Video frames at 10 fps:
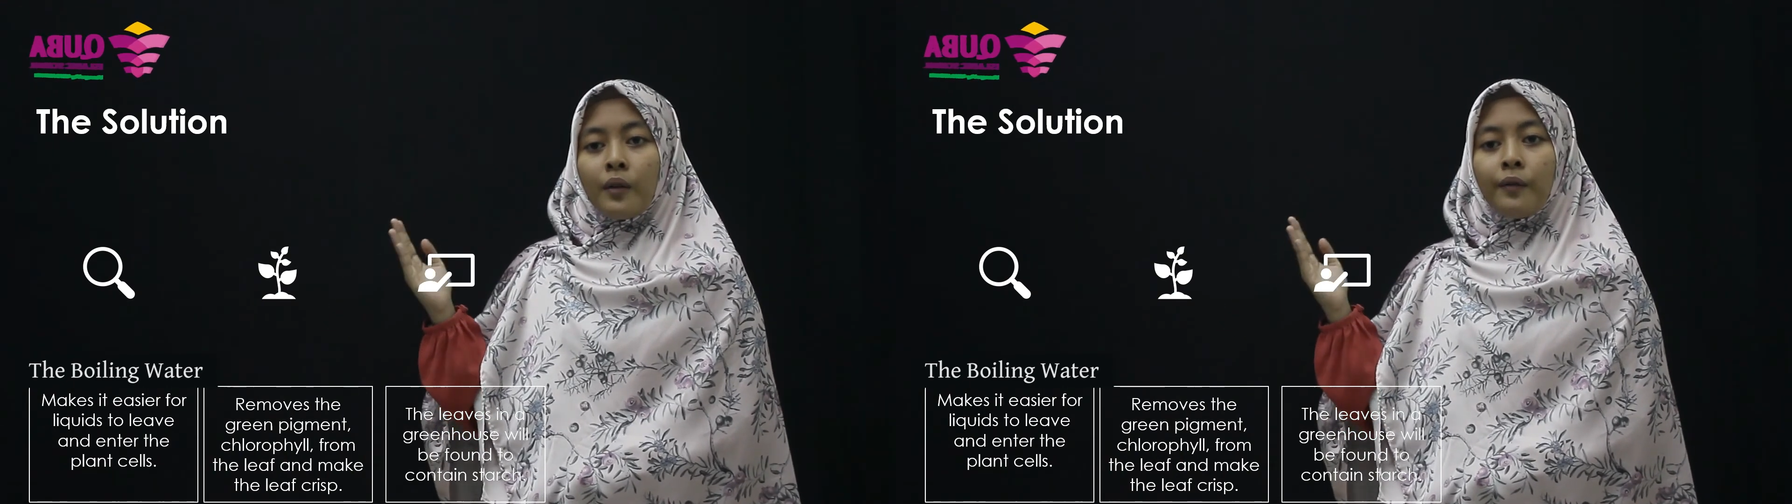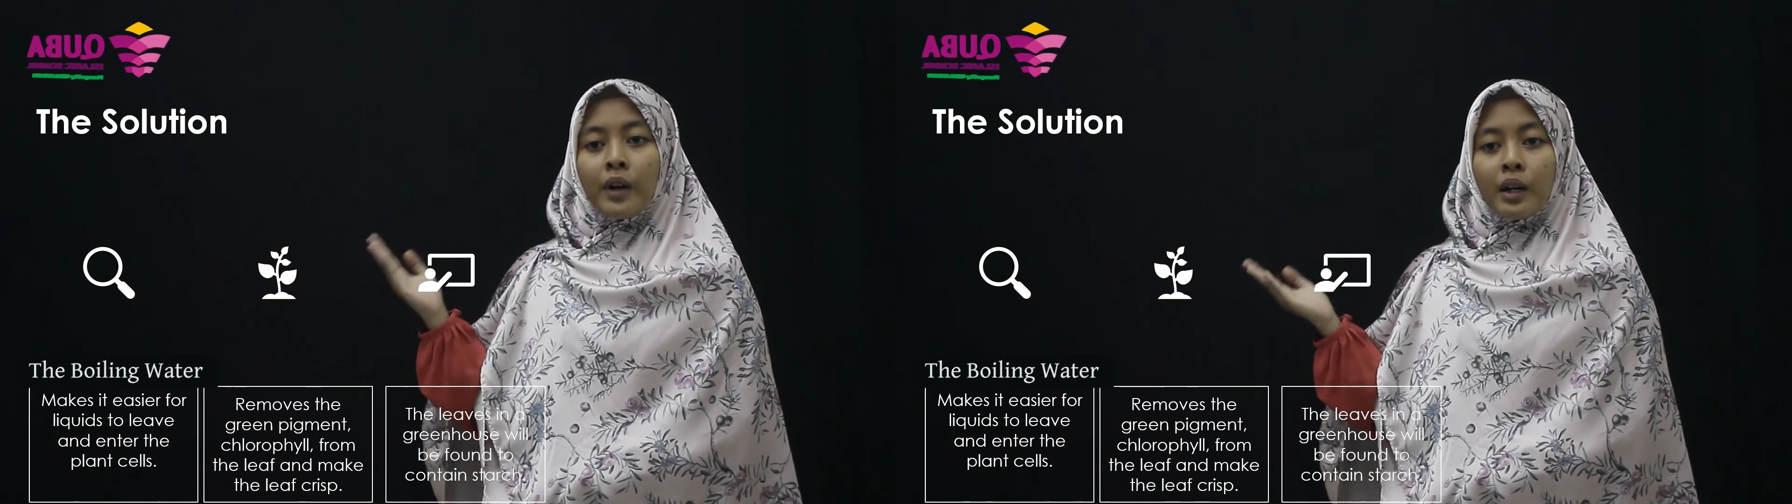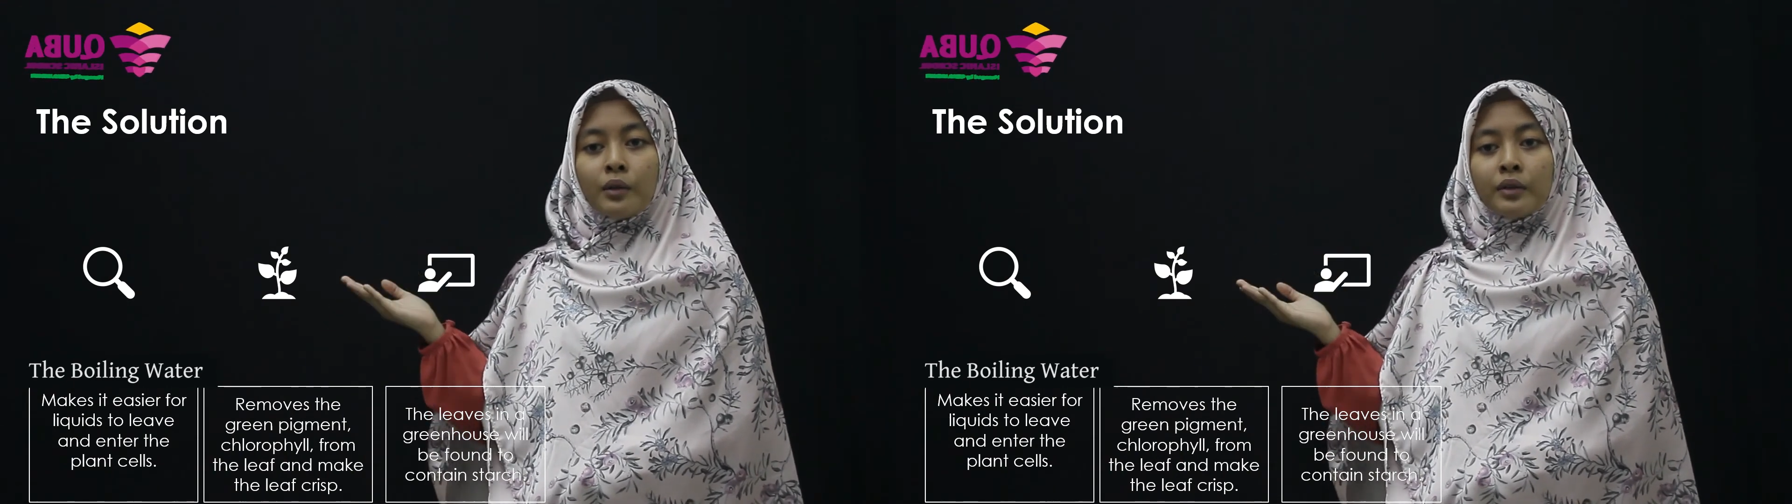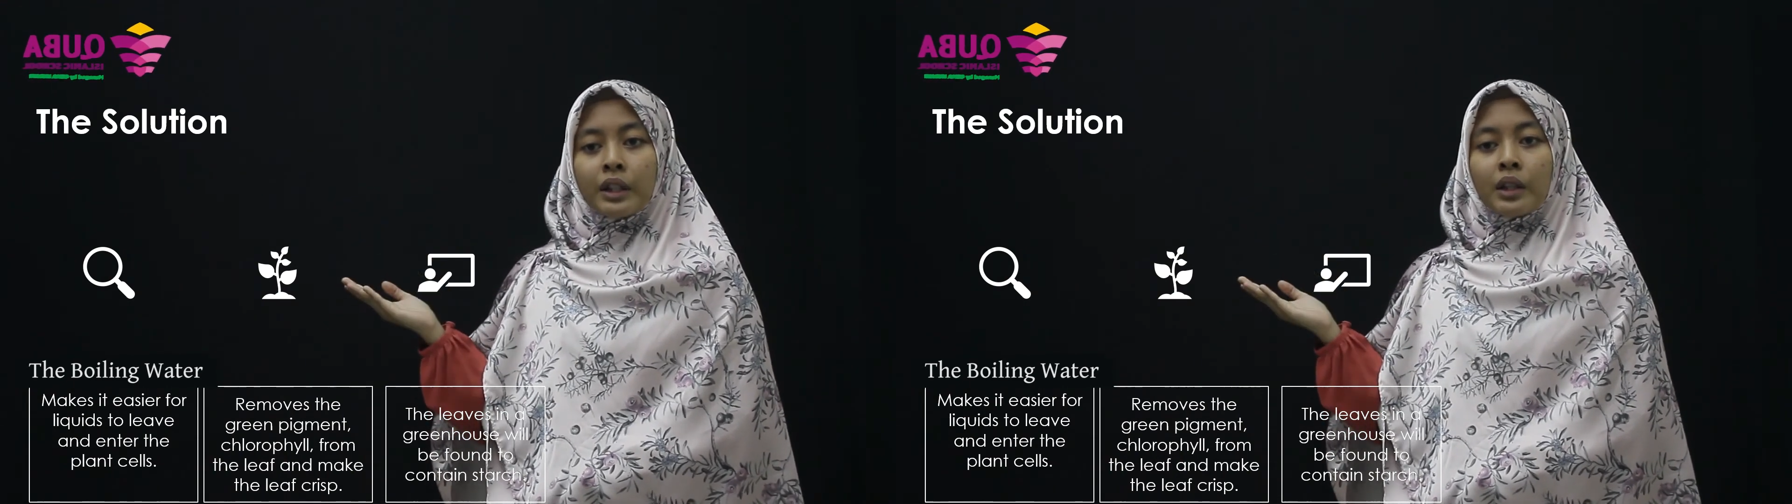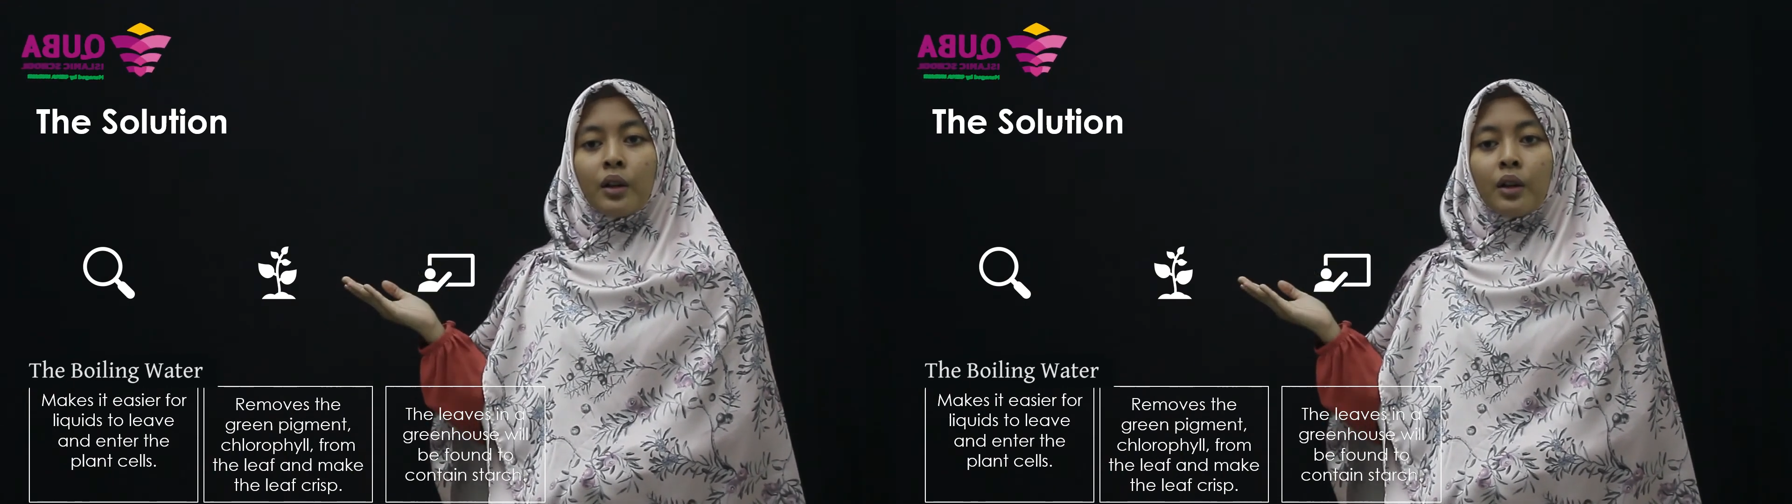find the